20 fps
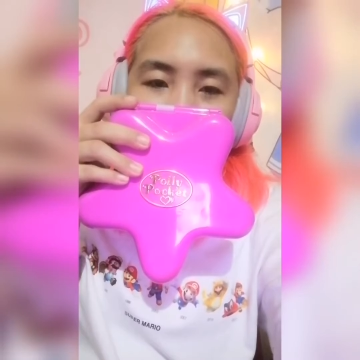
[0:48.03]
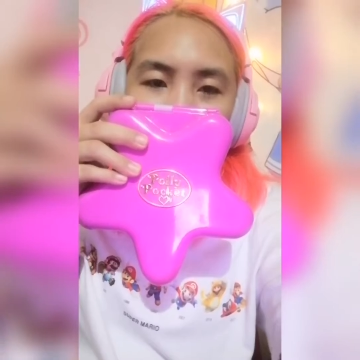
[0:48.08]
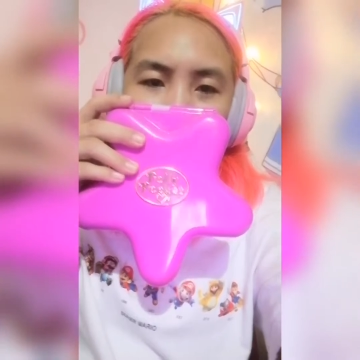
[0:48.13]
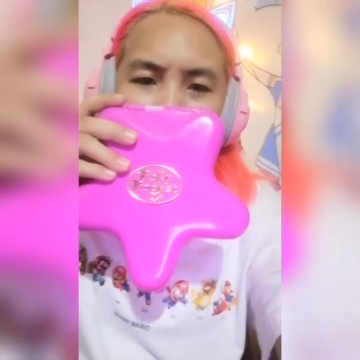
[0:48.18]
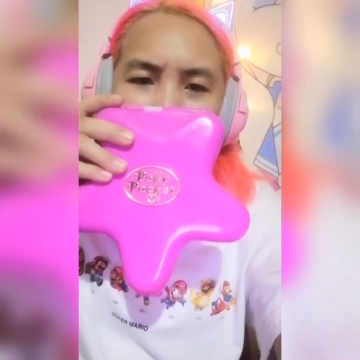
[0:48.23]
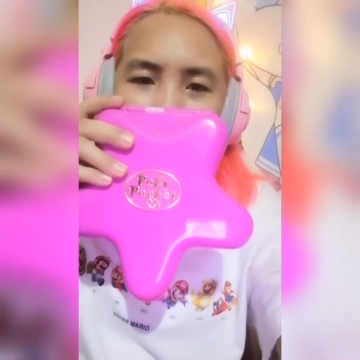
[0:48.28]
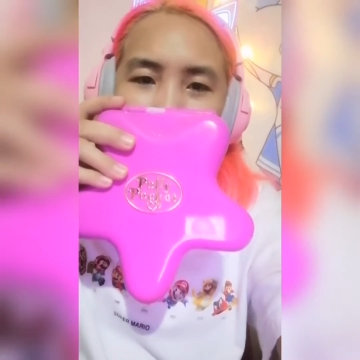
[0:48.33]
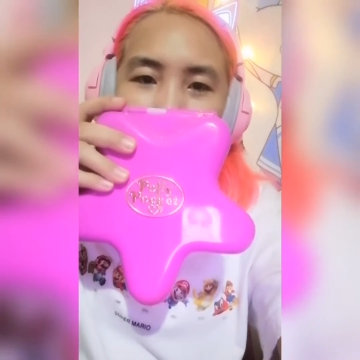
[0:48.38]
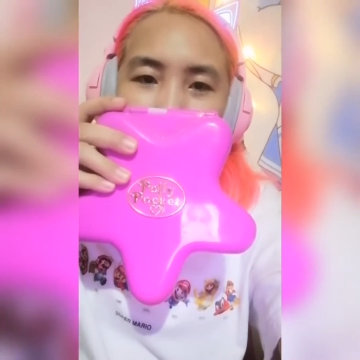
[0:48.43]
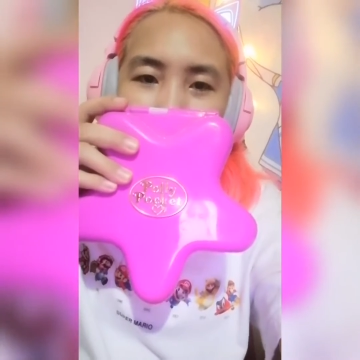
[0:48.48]

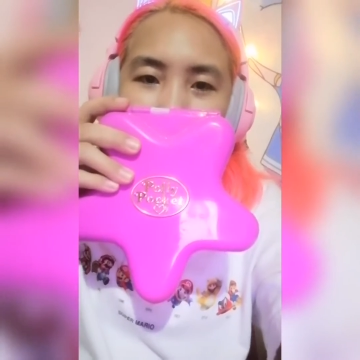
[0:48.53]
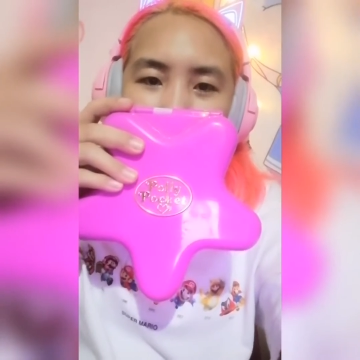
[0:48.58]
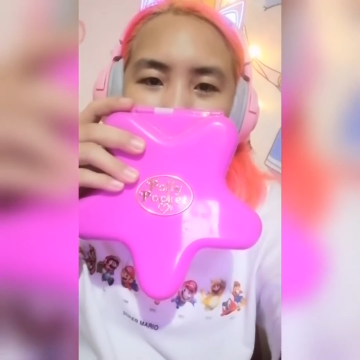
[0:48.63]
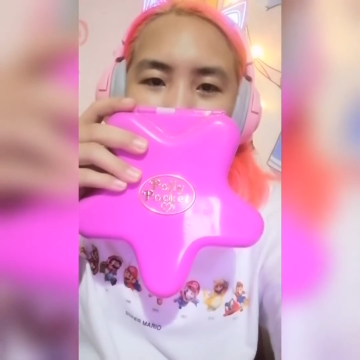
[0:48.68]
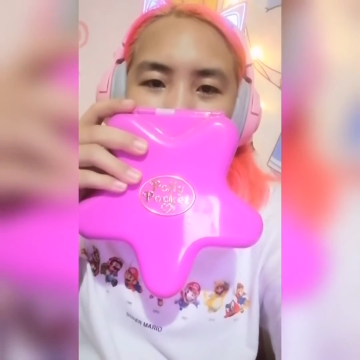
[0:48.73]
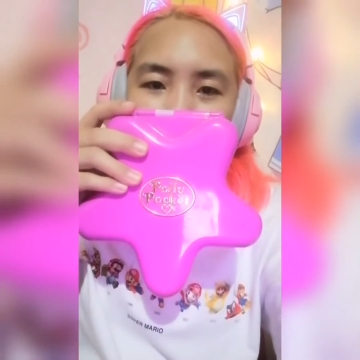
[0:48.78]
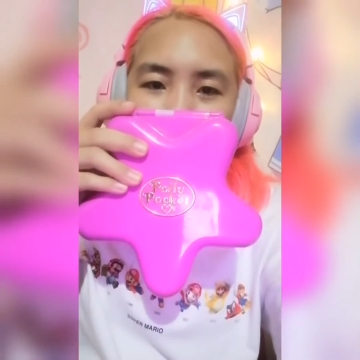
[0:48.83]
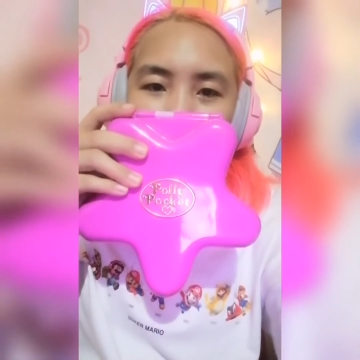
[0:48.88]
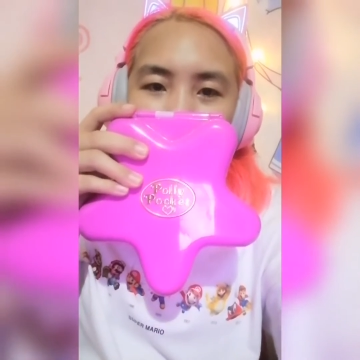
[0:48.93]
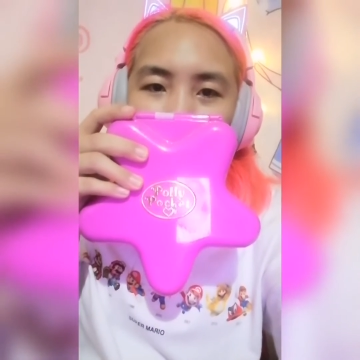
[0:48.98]

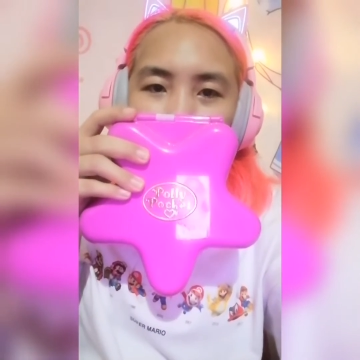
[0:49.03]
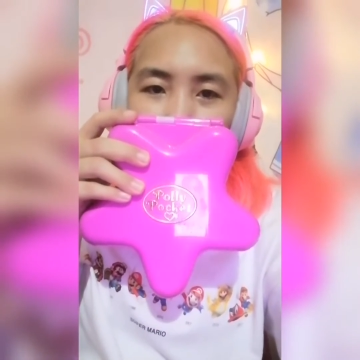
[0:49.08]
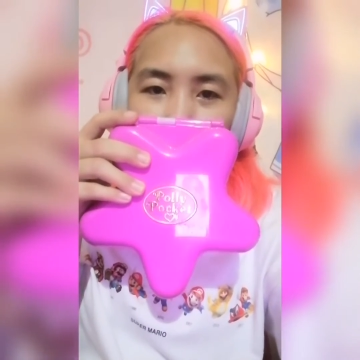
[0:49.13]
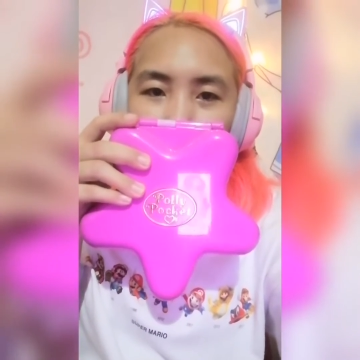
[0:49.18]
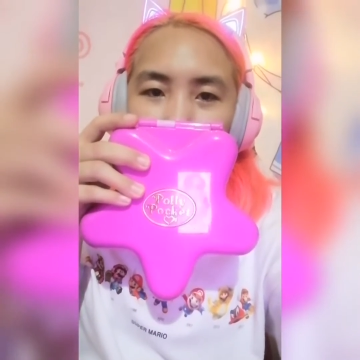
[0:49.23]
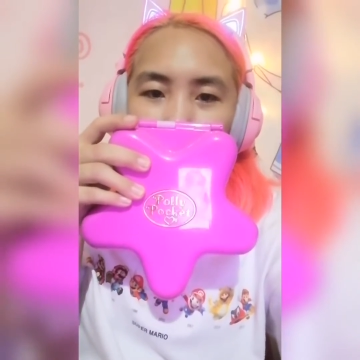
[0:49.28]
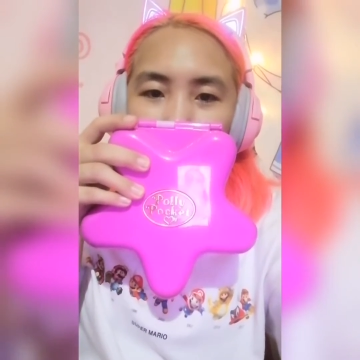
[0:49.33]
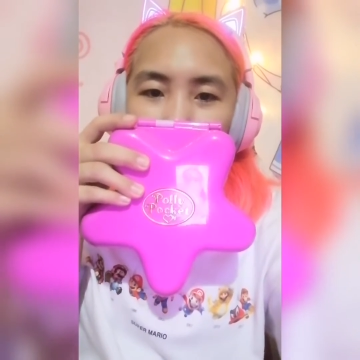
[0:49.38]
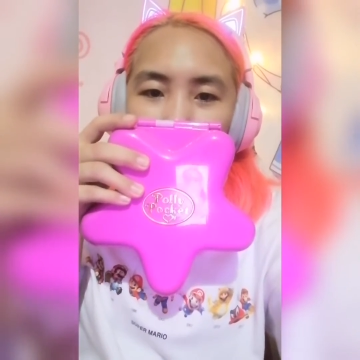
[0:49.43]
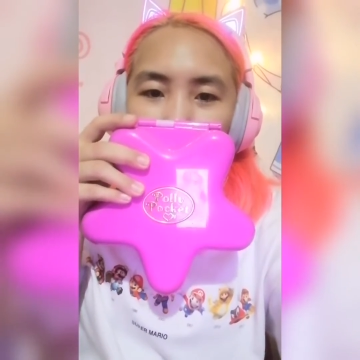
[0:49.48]
27
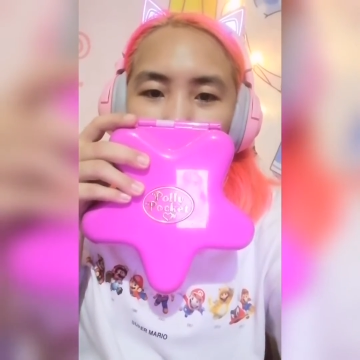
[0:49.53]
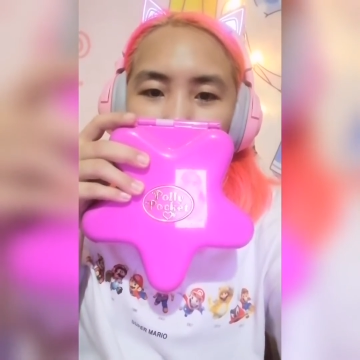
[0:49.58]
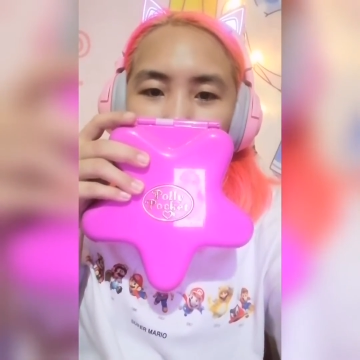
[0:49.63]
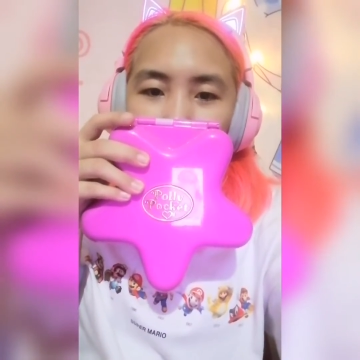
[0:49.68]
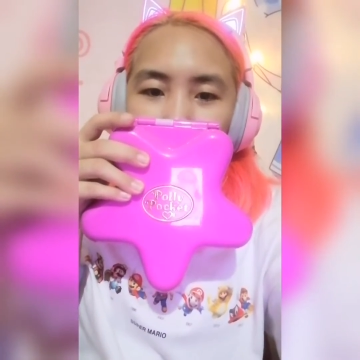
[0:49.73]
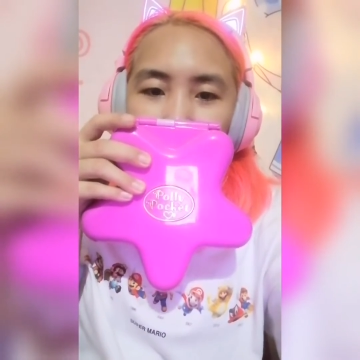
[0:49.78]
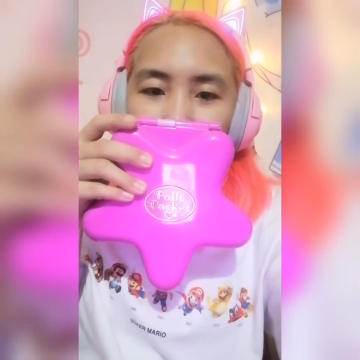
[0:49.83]
years